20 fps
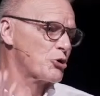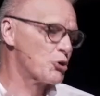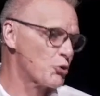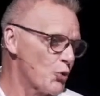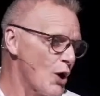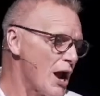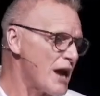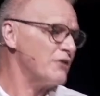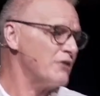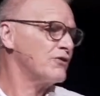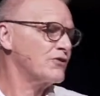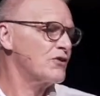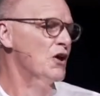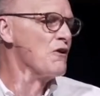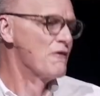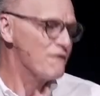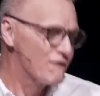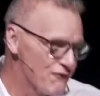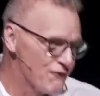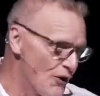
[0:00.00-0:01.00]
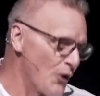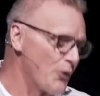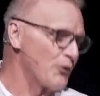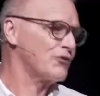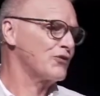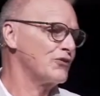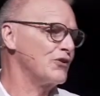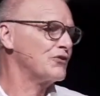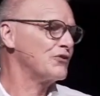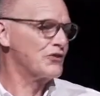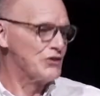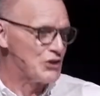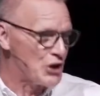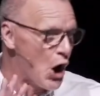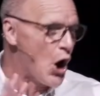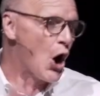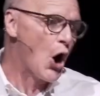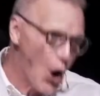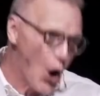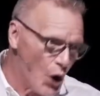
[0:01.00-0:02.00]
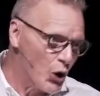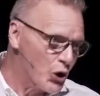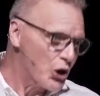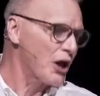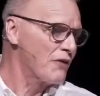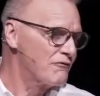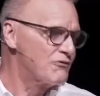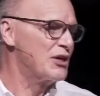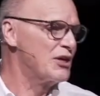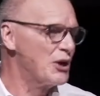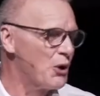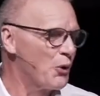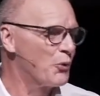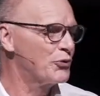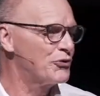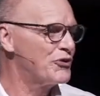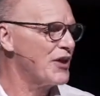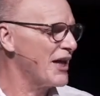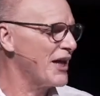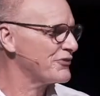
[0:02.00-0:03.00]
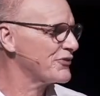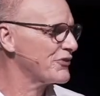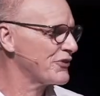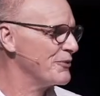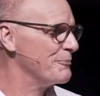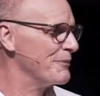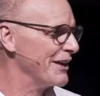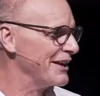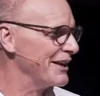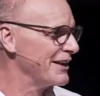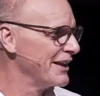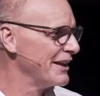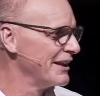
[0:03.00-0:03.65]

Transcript: grace verses in all of the Old Testament.